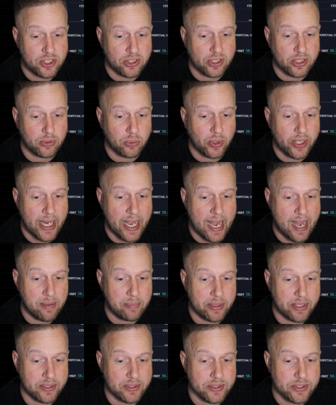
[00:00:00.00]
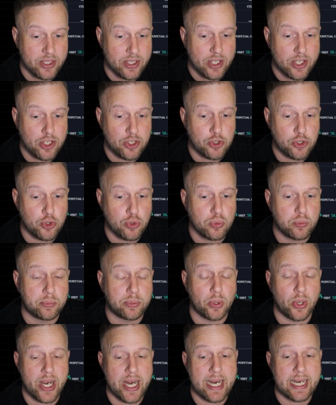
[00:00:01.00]
what happens? You
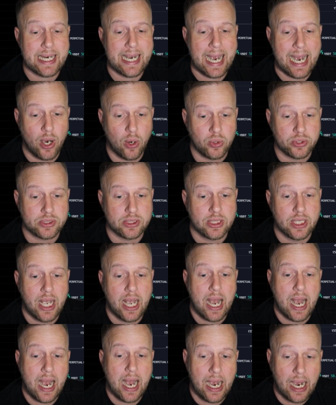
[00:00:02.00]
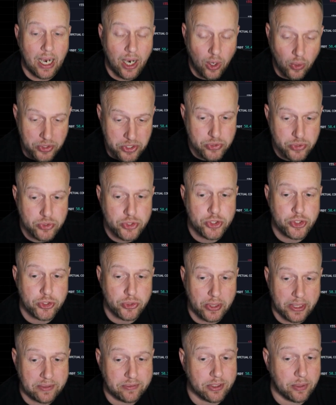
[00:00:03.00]
break out how you
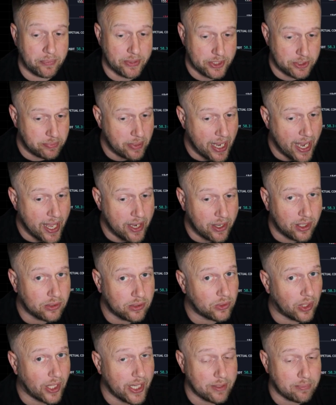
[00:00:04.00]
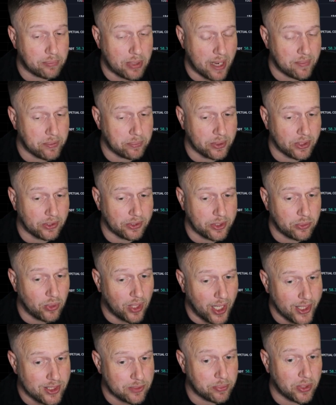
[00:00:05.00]
should from this pattern, right? Probability
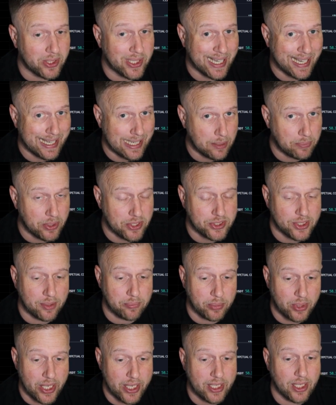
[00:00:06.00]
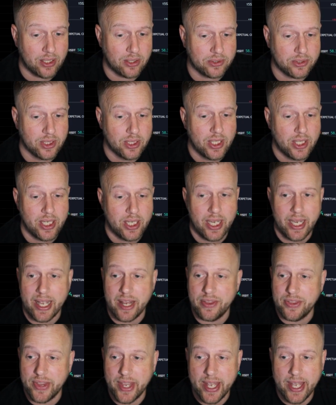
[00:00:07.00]
wise, about an 80% breakout.
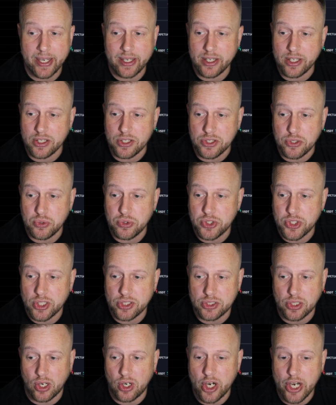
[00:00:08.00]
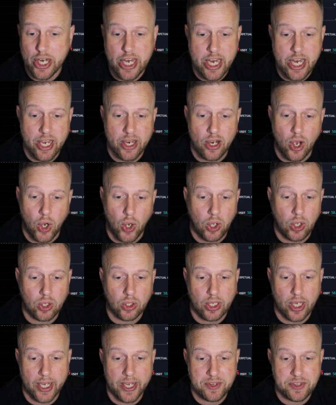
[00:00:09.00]
And then you just are in all
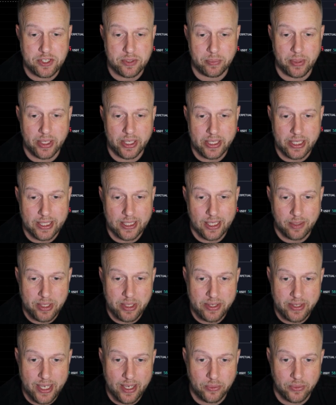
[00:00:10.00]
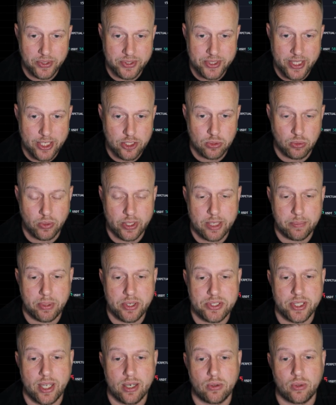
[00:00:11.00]
kinds of money. I mean, that was a
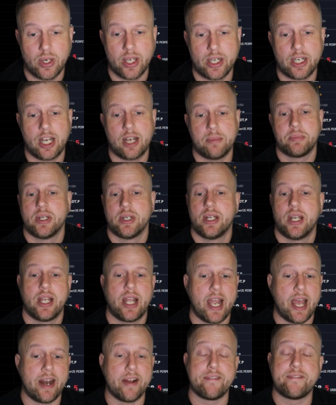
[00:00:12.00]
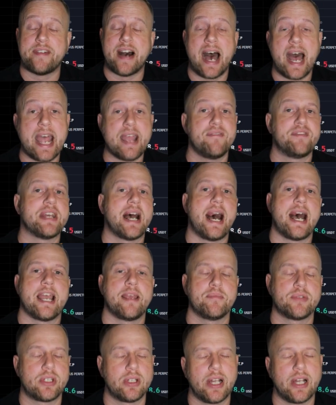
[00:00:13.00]
20% run up at a 5
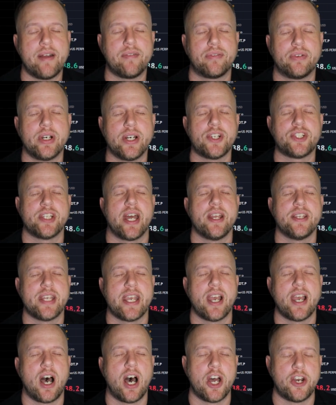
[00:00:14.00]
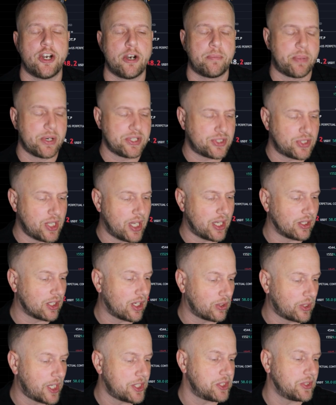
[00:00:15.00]
times leverage. That is 100%.
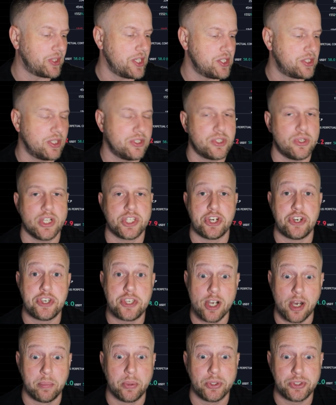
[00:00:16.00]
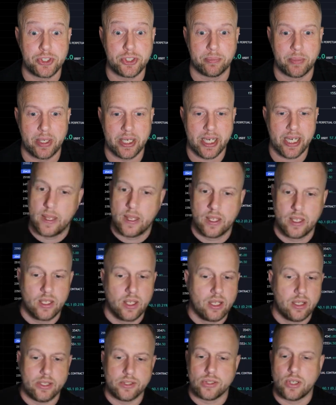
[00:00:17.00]
Congratulations, you just doubled your money.
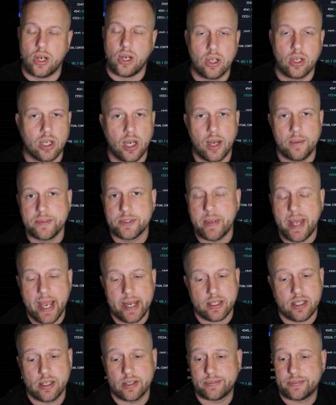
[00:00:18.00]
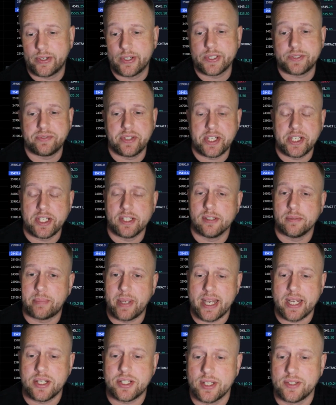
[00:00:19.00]
This all comes back to the first video:
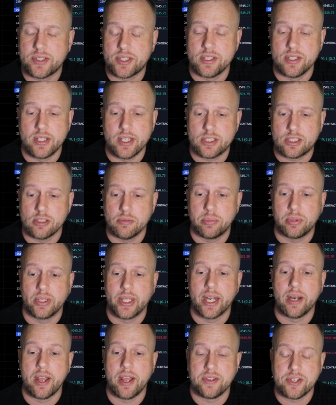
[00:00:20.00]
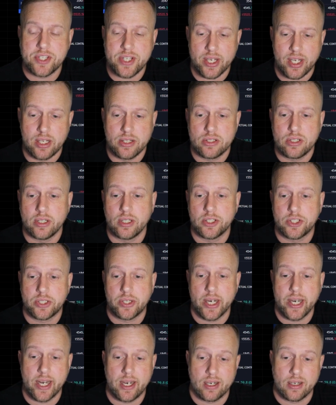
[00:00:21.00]
patience, discipline, and sticking to your
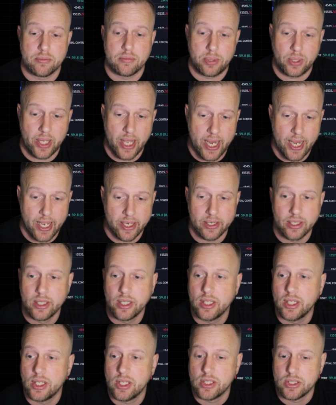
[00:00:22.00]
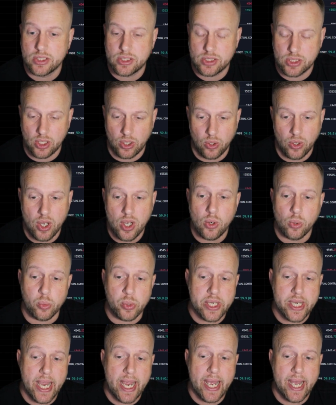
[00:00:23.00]
trading plan. So
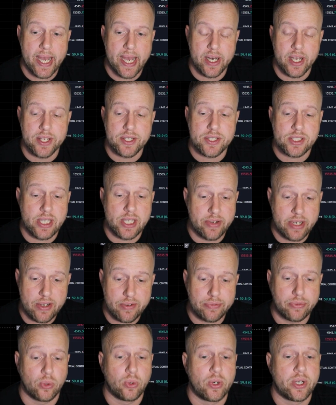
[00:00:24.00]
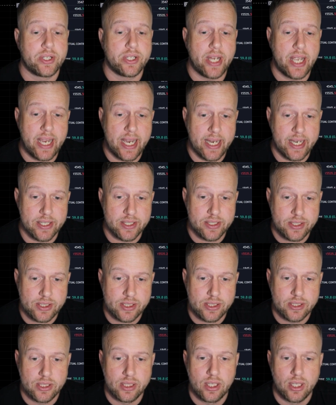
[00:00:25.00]
we had 74 days
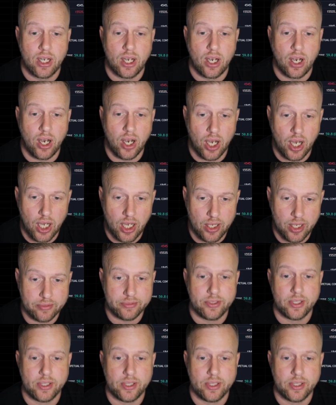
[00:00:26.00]
of